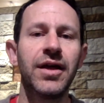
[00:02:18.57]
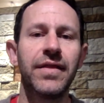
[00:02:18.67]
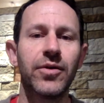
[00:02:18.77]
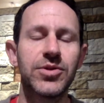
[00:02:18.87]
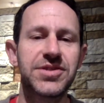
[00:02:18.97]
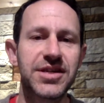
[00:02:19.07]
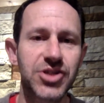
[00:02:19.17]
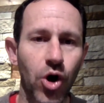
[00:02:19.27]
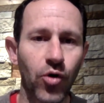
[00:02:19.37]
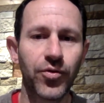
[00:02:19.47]
there was this
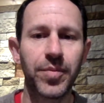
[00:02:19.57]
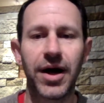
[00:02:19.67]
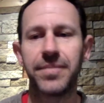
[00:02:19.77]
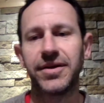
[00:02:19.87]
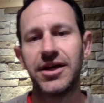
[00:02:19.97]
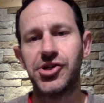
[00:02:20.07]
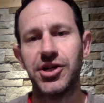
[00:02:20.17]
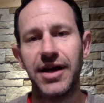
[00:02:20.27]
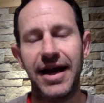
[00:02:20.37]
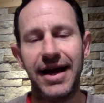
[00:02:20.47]

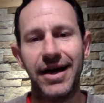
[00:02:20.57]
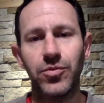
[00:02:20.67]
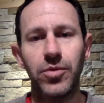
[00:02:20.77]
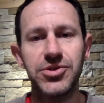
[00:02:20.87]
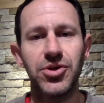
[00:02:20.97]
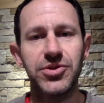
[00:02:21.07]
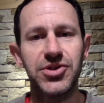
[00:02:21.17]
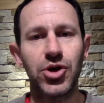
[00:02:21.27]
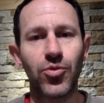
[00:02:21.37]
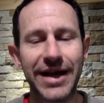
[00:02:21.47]
overpopulation and what was known as the
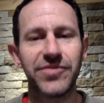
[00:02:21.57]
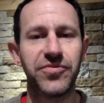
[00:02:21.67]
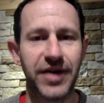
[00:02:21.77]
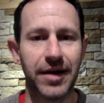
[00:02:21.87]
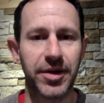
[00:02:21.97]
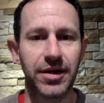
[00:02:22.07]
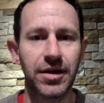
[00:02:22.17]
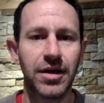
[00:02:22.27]
Great Famine